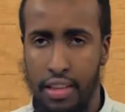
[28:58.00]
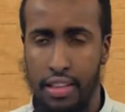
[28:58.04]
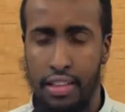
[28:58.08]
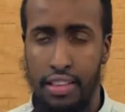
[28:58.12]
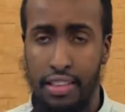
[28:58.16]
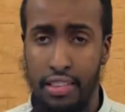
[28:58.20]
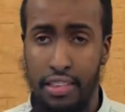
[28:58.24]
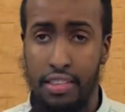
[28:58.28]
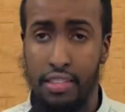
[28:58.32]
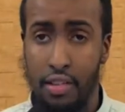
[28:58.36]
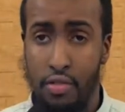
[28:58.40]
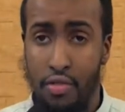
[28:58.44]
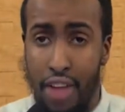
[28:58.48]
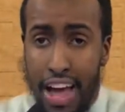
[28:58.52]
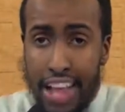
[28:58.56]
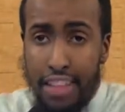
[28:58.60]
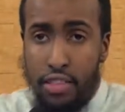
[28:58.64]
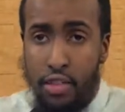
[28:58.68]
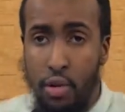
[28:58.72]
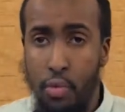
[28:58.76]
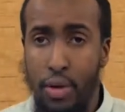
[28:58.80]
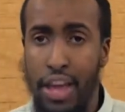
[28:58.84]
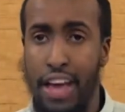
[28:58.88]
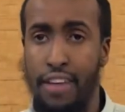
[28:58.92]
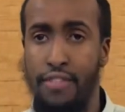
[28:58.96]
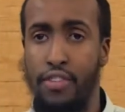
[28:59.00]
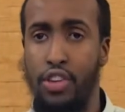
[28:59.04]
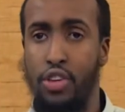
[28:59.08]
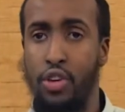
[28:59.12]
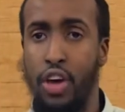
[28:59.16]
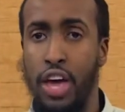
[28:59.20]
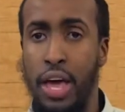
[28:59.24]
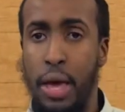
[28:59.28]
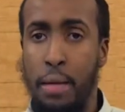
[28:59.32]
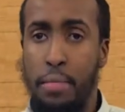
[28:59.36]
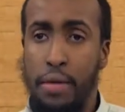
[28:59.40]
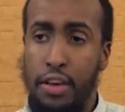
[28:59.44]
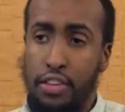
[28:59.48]
This is a right that we have in you.
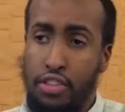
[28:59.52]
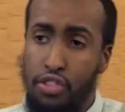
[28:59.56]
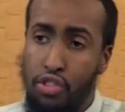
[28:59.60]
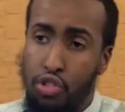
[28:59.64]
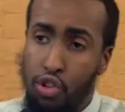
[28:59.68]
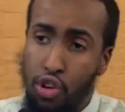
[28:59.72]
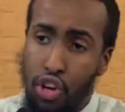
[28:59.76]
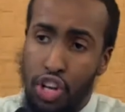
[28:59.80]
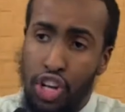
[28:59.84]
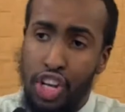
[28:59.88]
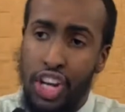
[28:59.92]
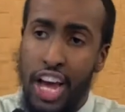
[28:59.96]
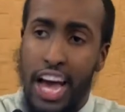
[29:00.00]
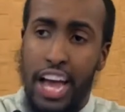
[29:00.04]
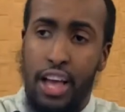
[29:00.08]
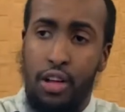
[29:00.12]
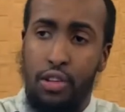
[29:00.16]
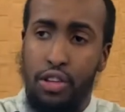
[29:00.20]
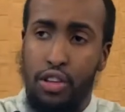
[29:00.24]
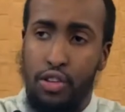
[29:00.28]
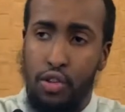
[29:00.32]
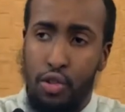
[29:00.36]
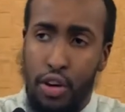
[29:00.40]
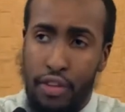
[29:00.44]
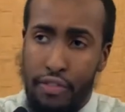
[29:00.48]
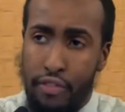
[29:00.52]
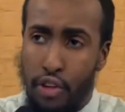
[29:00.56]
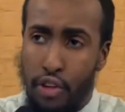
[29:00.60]
Because it's your child you have